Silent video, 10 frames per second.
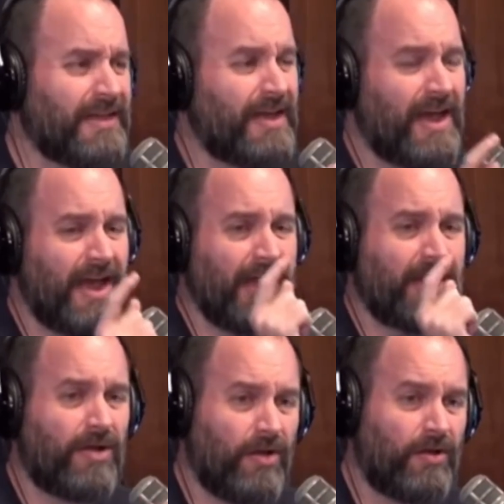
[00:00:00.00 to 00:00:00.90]
Dessert's I
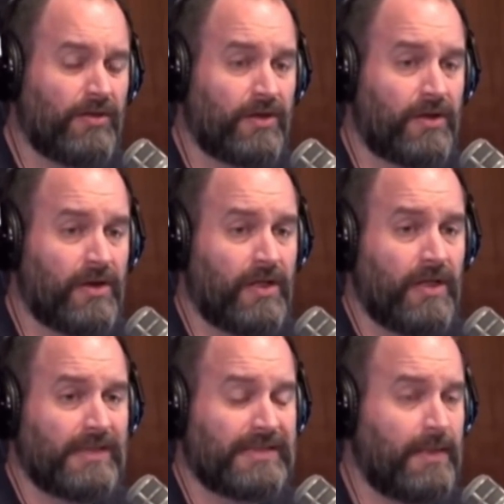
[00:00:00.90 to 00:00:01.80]
called too, her.
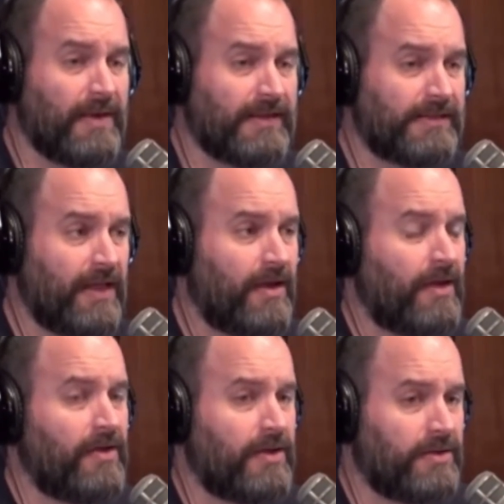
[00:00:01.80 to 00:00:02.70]
Yeah. Ten minutes later, I
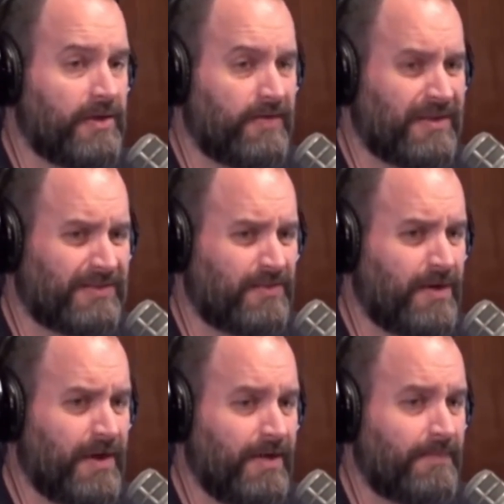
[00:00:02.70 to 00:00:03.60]
go, "You'll never guess where
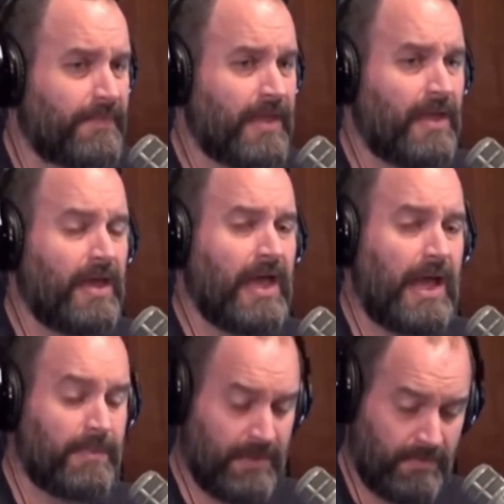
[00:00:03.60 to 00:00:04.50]
I am.
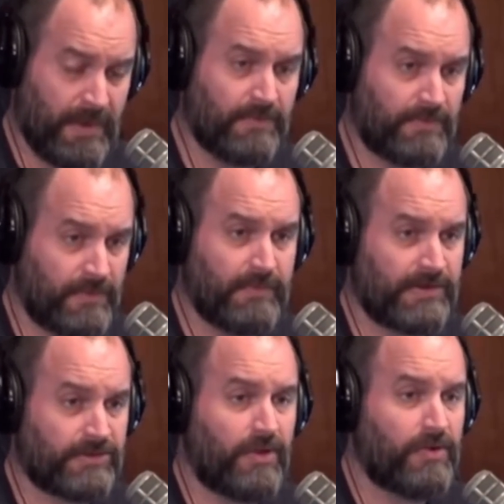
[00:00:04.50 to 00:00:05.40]
I'm in my my
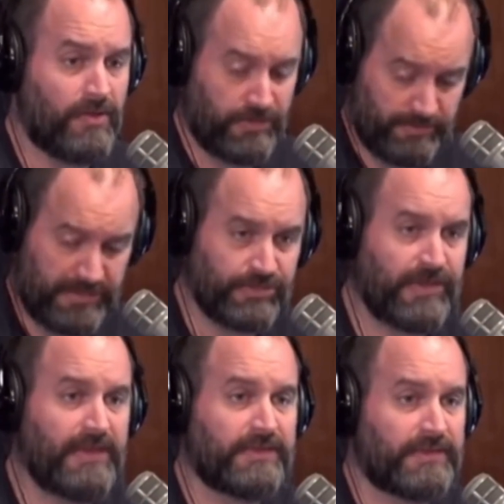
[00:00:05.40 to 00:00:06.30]
show clothes, my
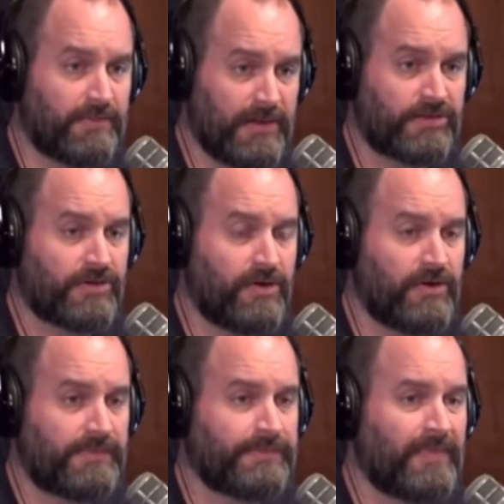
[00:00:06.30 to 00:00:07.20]
jeans, my
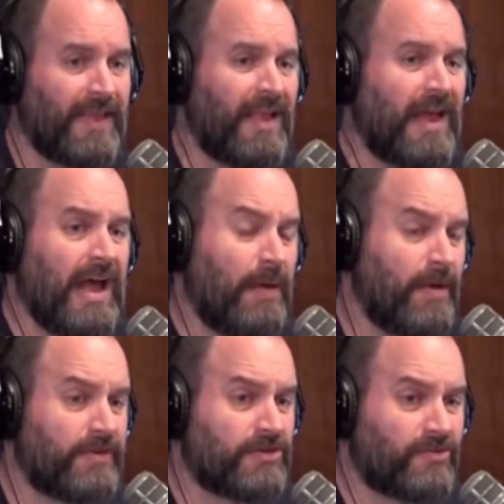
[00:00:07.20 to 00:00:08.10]
shirt. yeah. I'm
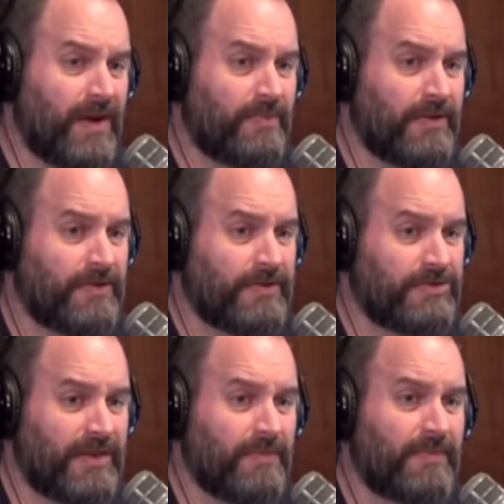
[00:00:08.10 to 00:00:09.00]
on the treadmill in the
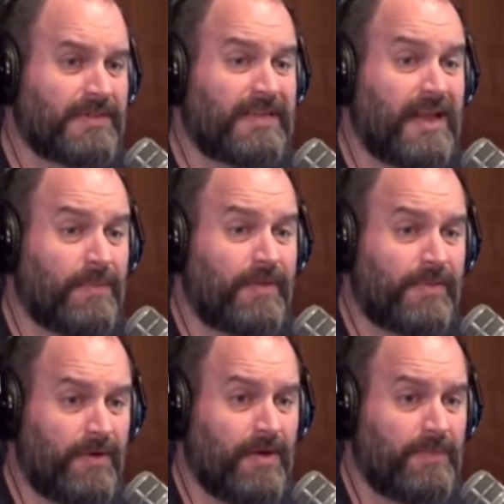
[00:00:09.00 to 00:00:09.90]
gym. I think I'm going to
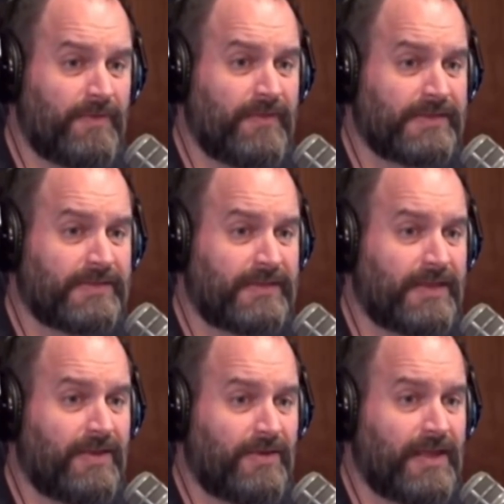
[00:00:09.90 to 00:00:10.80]
throw up if I sit
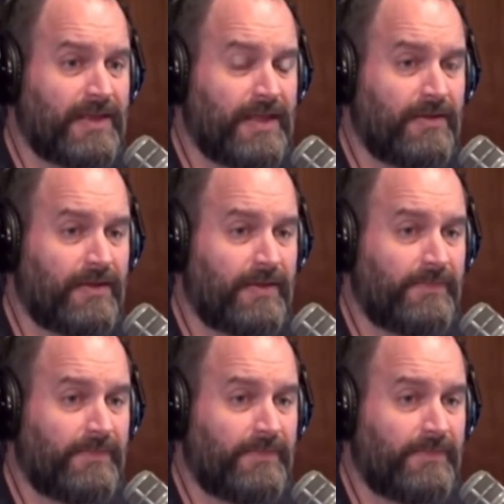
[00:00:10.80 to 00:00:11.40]
down or lay down